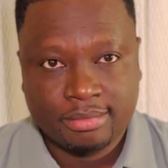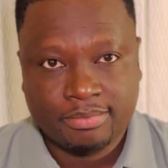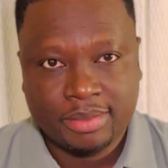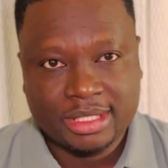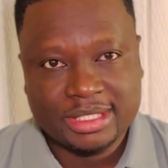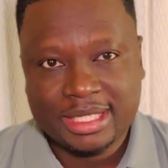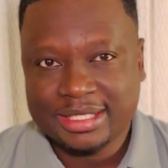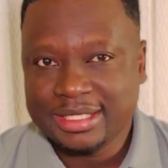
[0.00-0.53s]

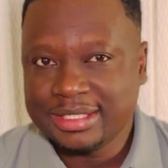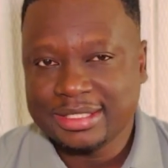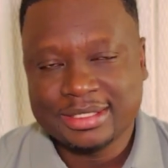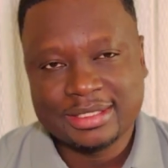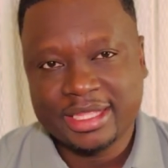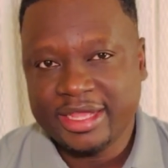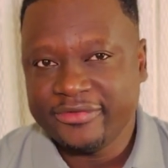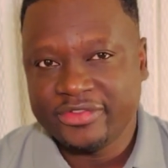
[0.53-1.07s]
But that
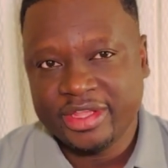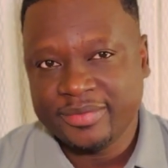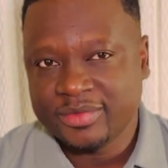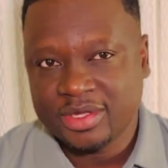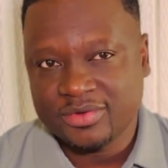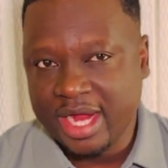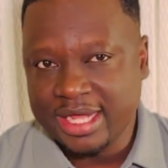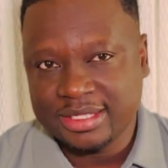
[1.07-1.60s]
didn't give them
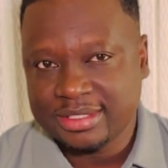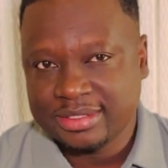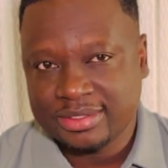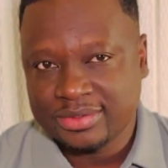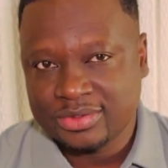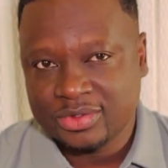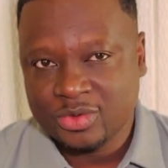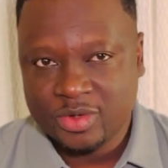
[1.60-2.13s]
the right
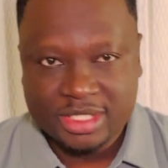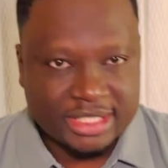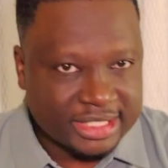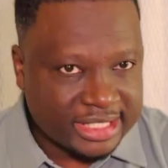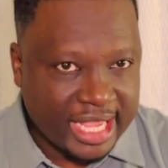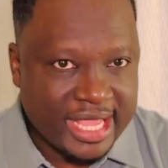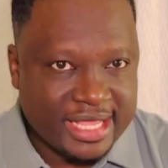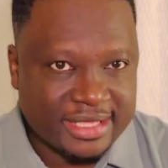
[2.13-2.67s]
to want to
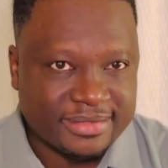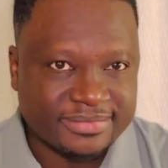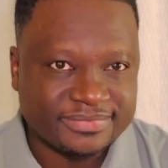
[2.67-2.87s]
stay.